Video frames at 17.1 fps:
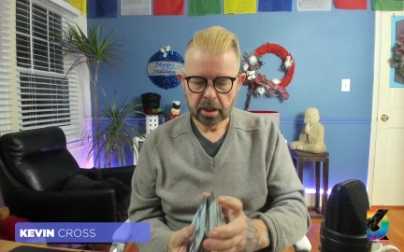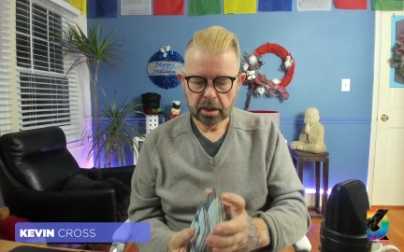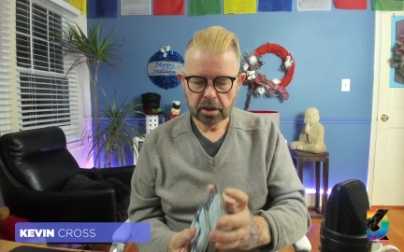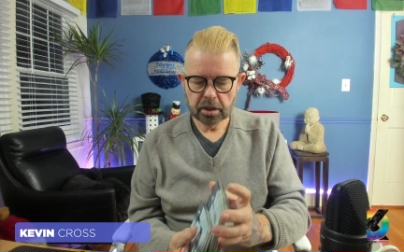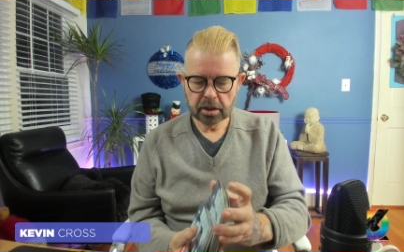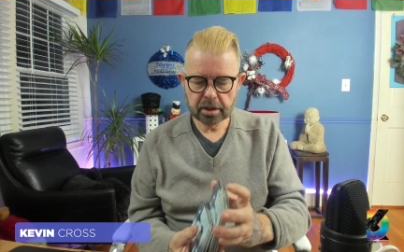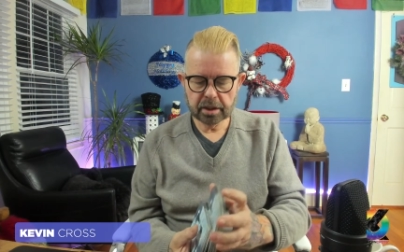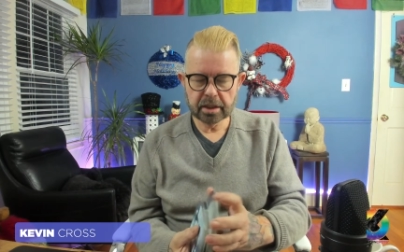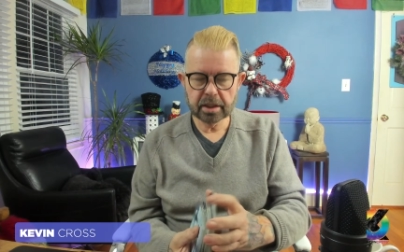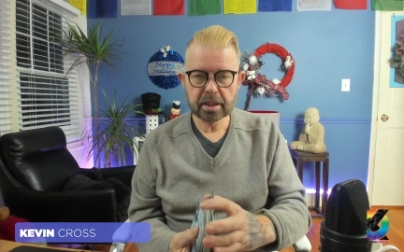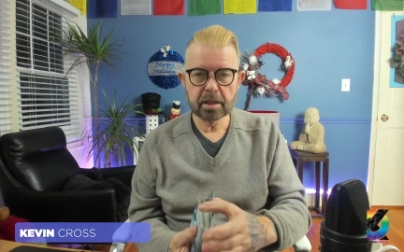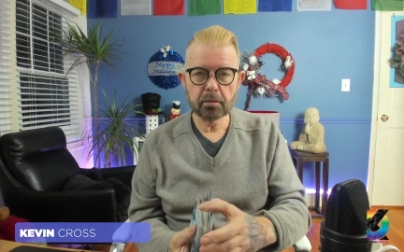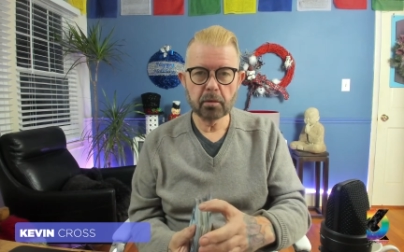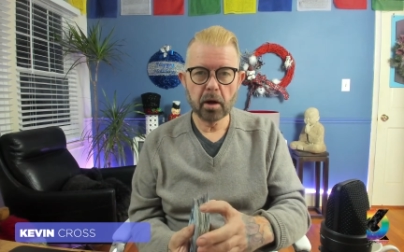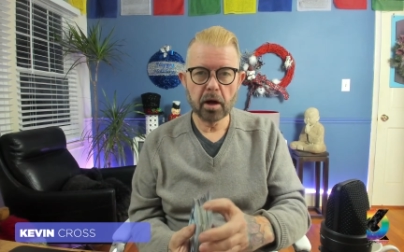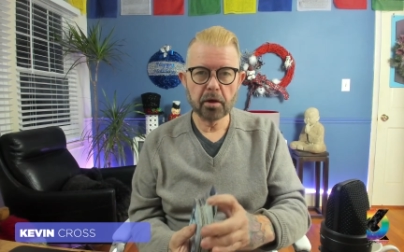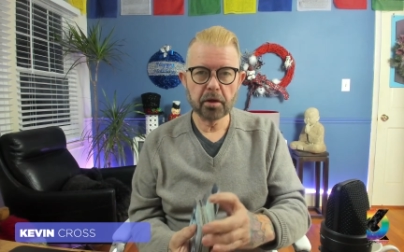just to see
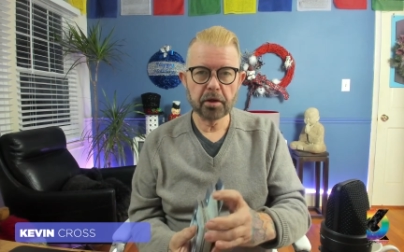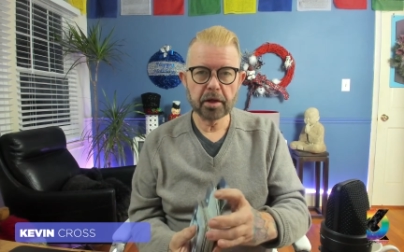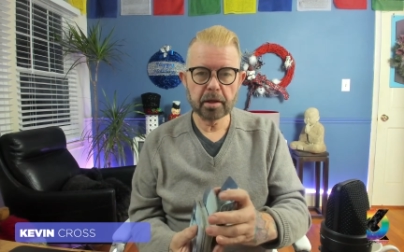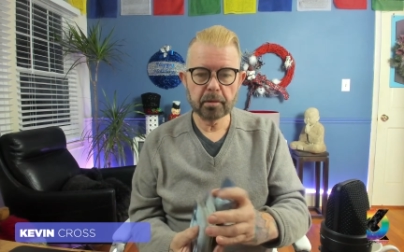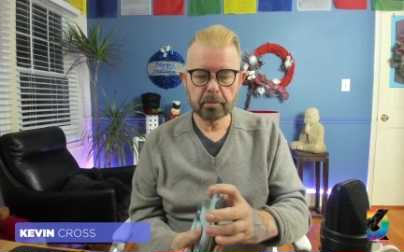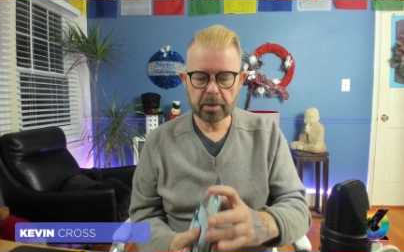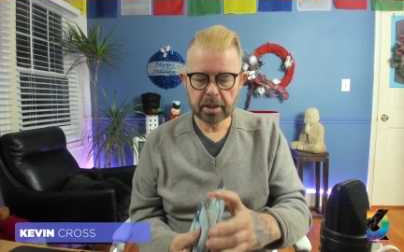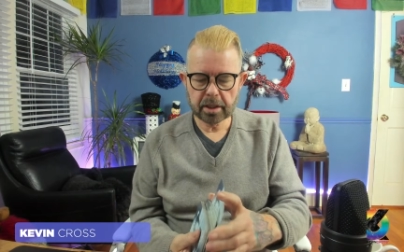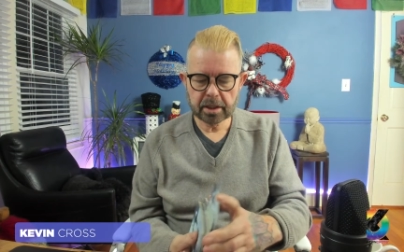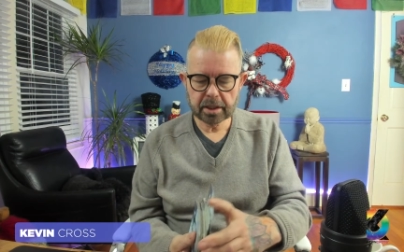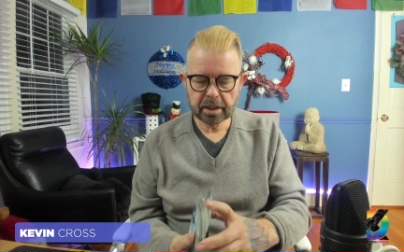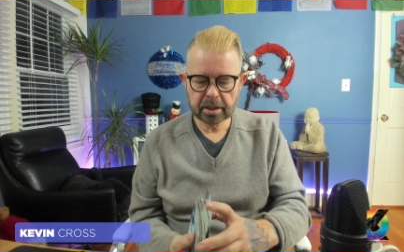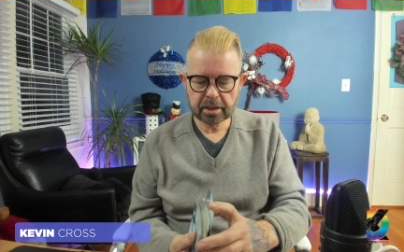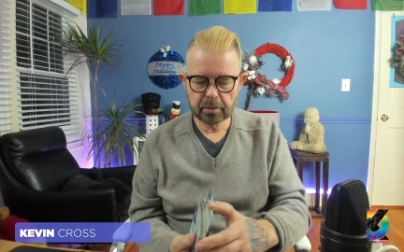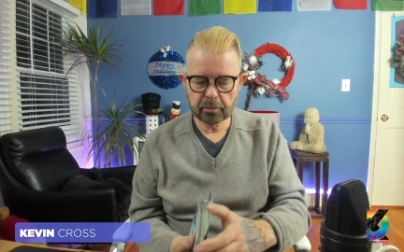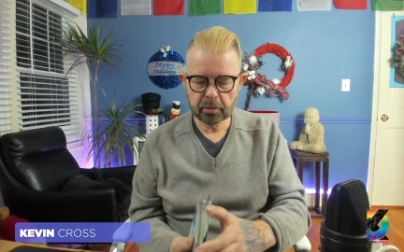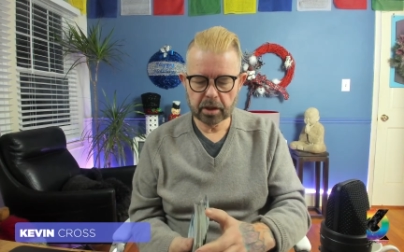what our theme is,
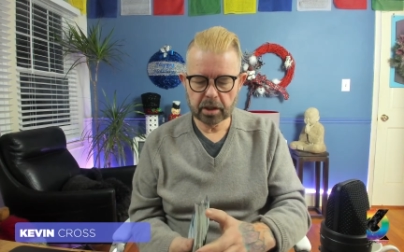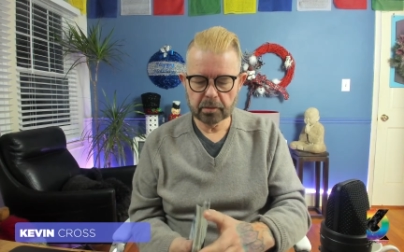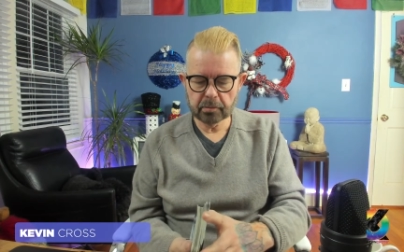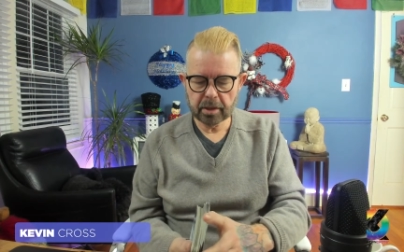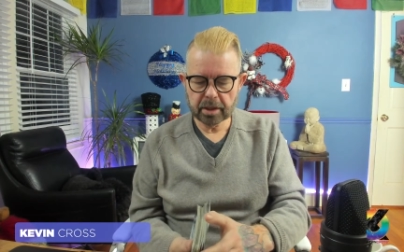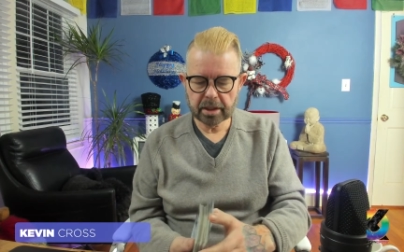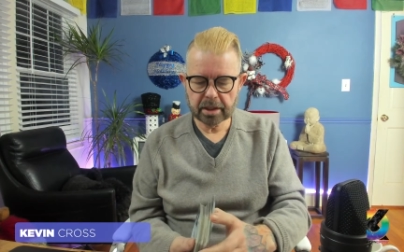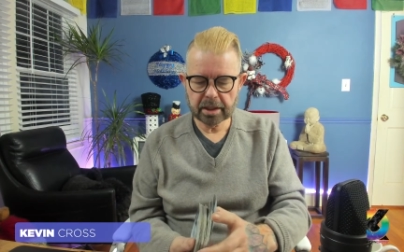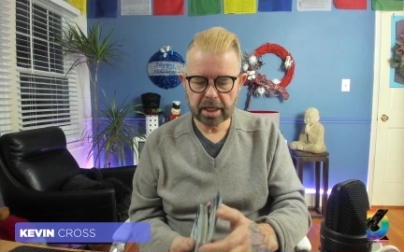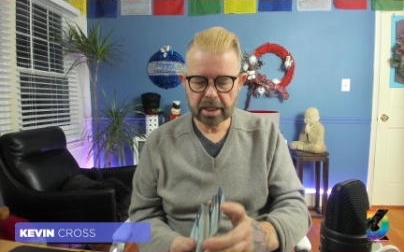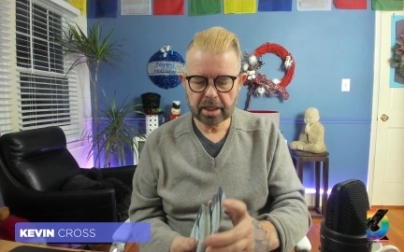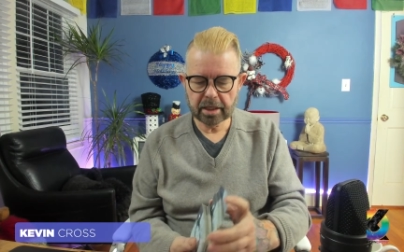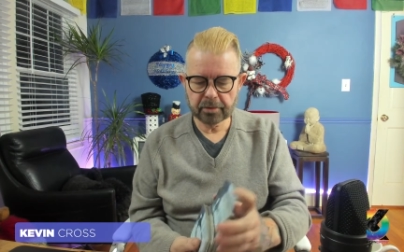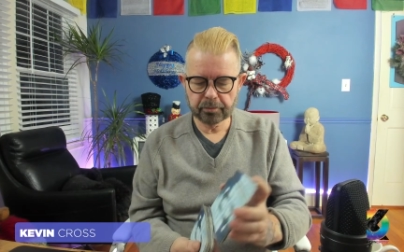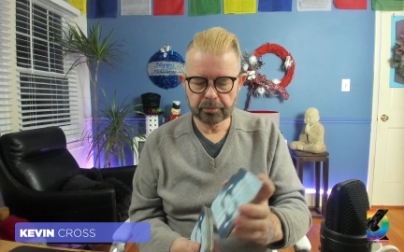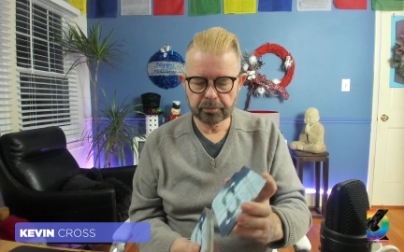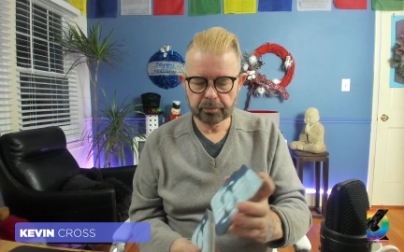and then we're going to meditate.